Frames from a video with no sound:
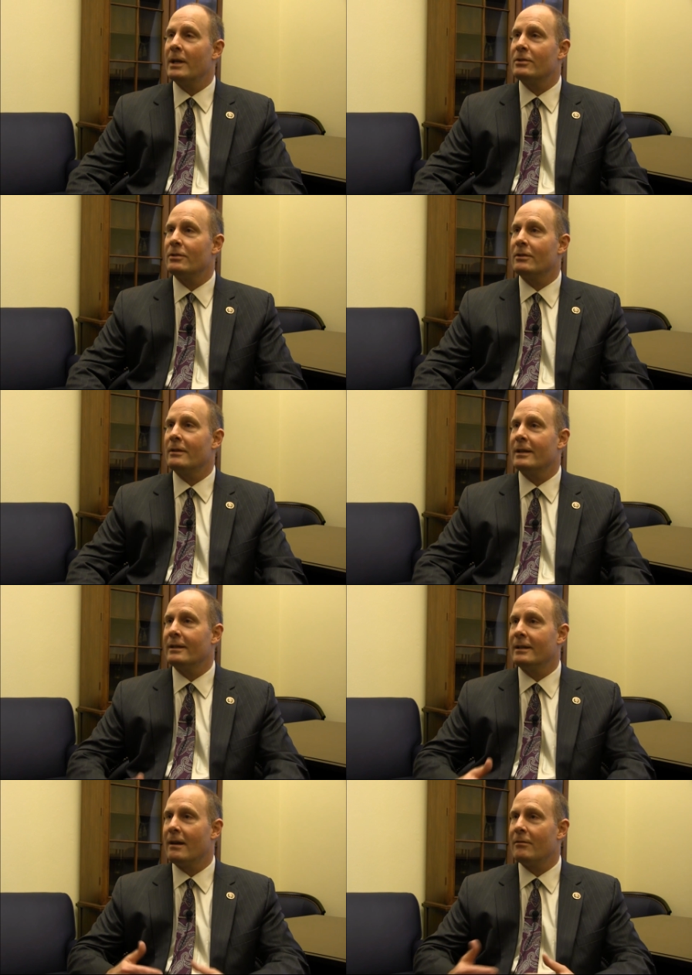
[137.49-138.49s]
to make sure
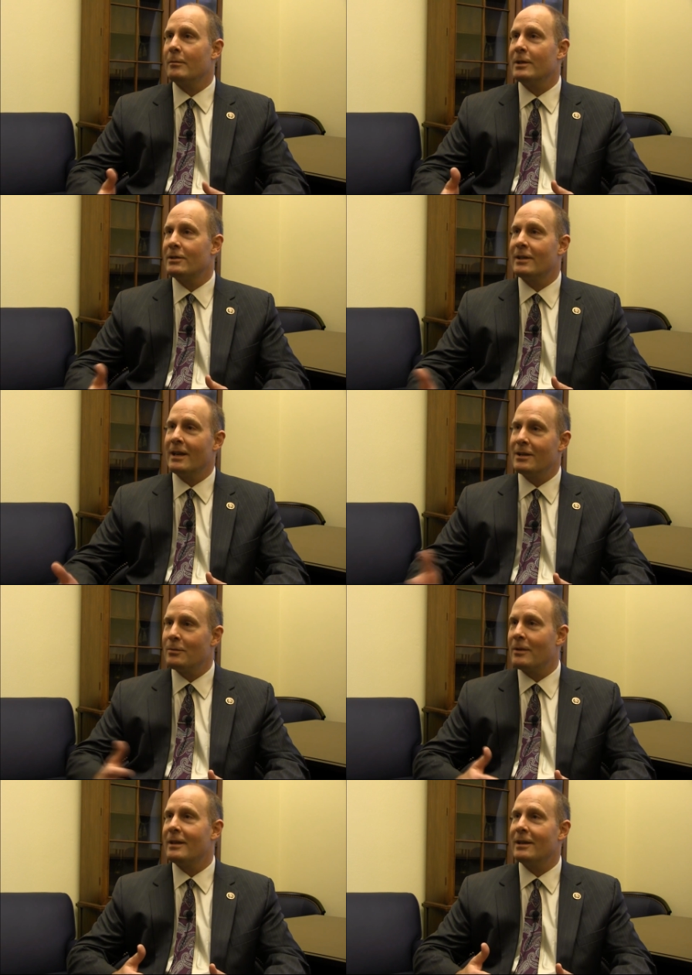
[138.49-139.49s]
that government
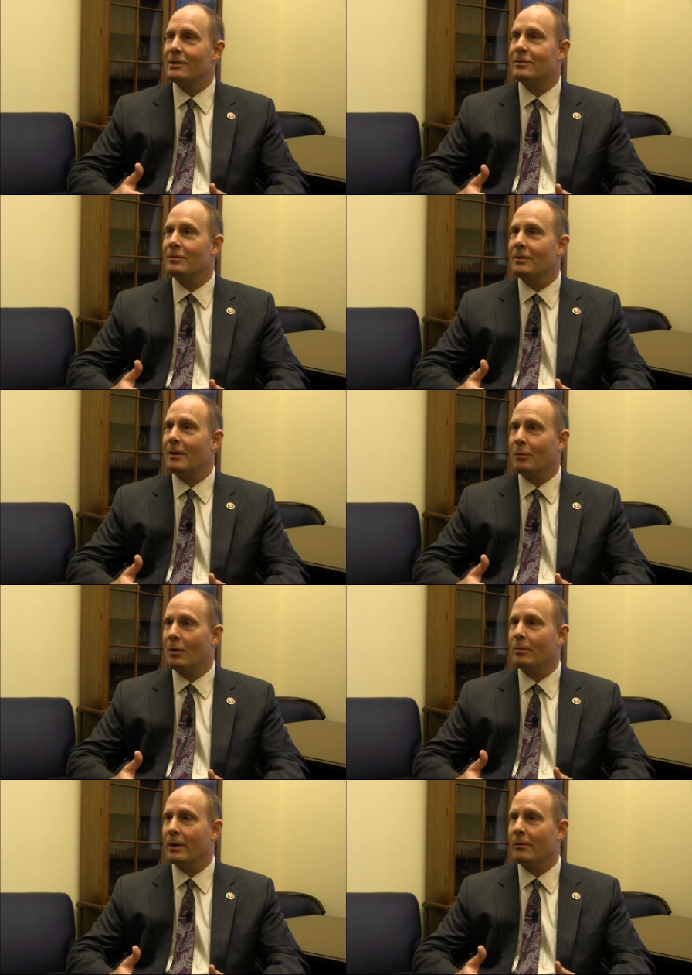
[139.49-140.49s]
stays within its
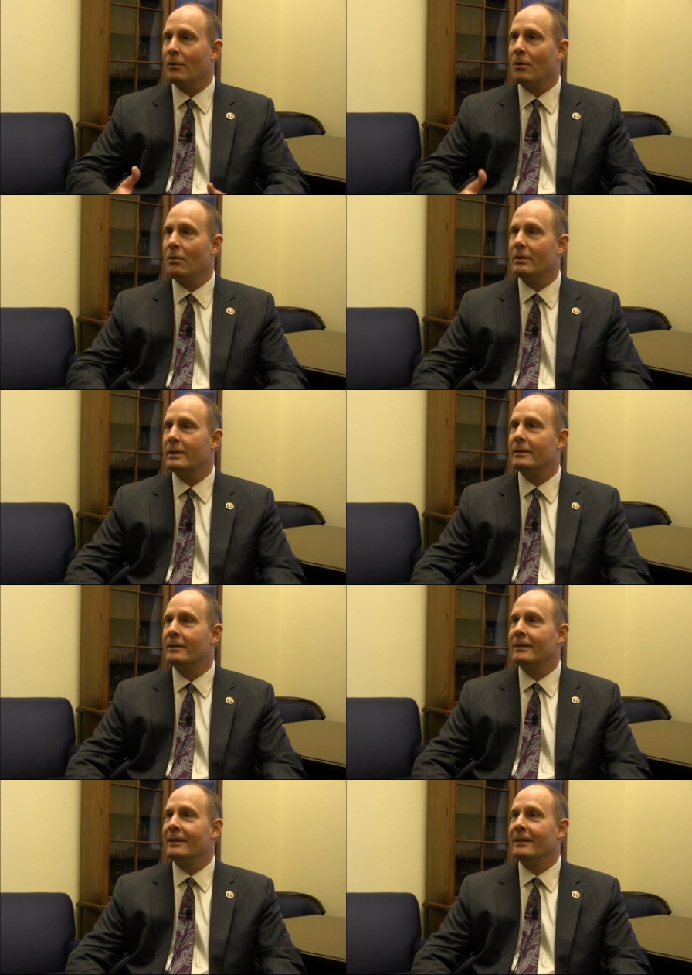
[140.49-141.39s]
appropriate role and,